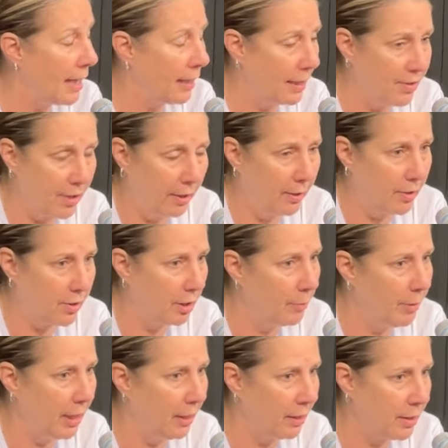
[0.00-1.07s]
I said this in the
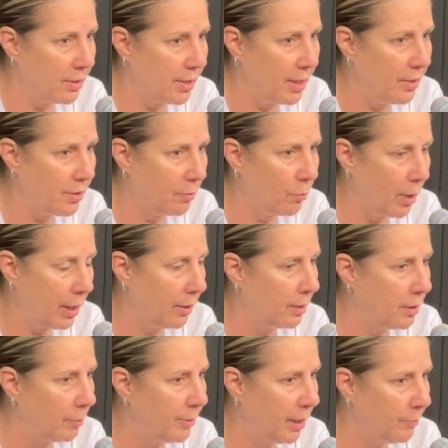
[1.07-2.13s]
beginning of the season, what can the
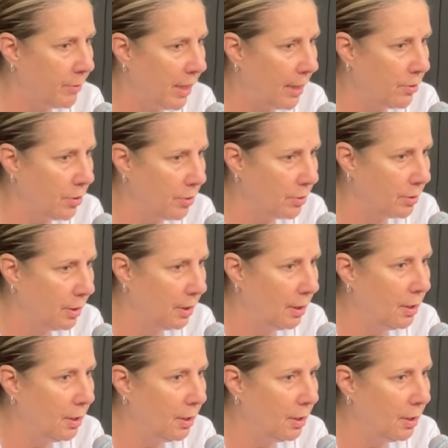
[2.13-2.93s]
WNBA do?